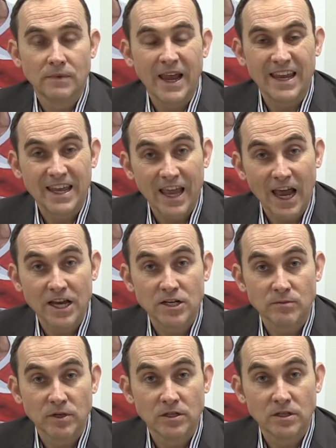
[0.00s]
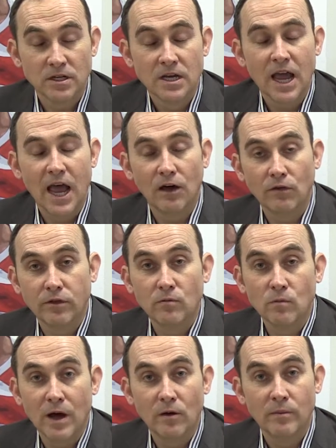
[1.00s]
engagement, health and
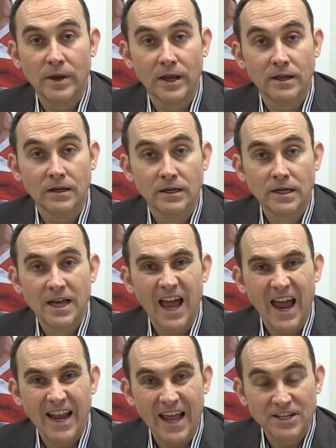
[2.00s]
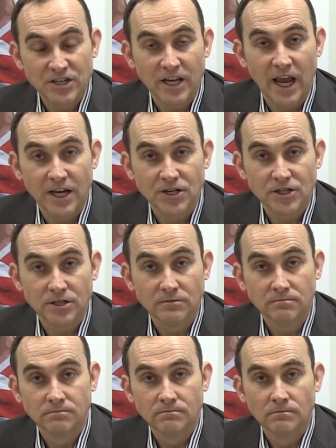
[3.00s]
well-being, and education.
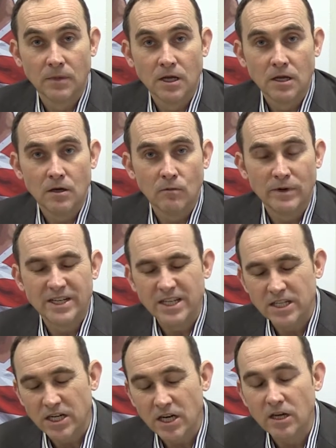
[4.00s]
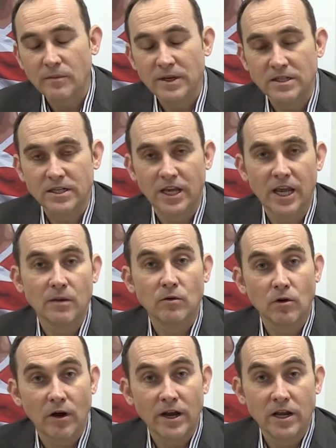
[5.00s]
We're determined to keep
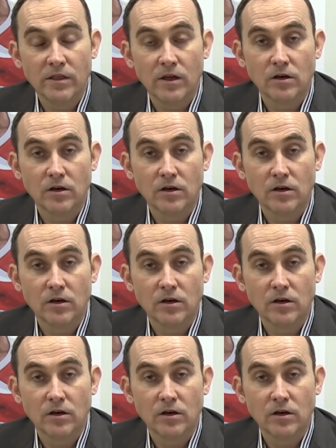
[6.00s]
growing in